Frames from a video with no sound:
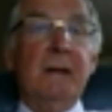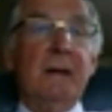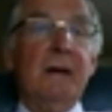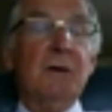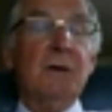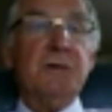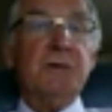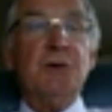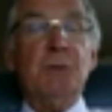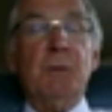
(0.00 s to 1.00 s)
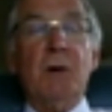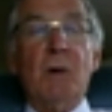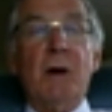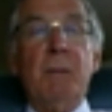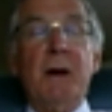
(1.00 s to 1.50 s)
legal system,
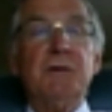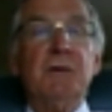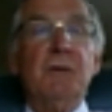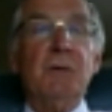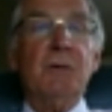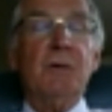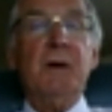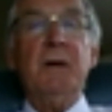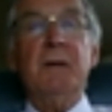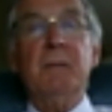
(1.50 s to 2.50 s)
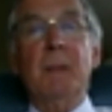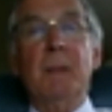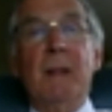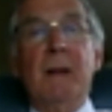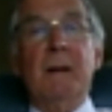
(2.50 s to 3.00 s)
although I imagine the Ukraine
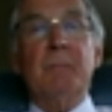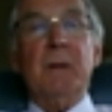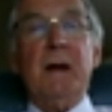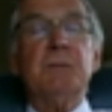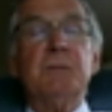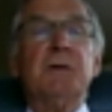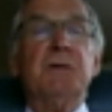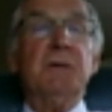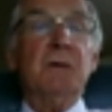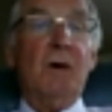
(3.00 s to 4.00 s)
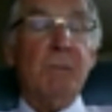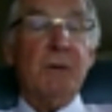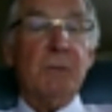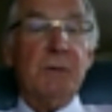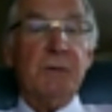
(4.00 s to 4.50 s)
has much in
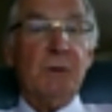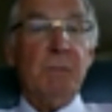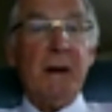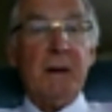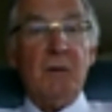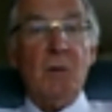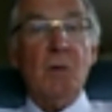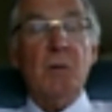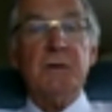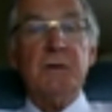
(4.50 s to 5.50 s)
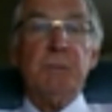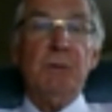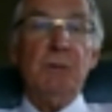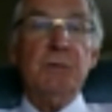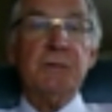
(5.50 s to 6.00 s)
common with the Quebec Code as
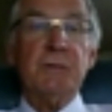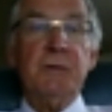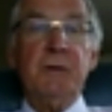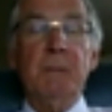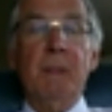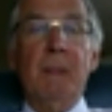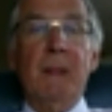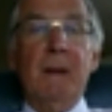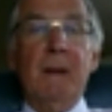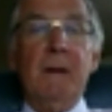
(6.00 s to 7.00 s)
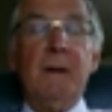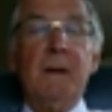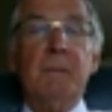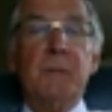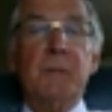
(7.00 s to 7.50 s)
opposed to the
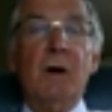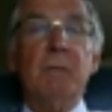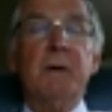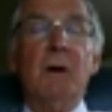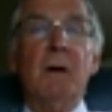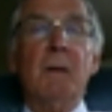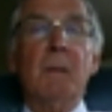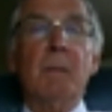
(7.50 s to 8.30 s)
common law.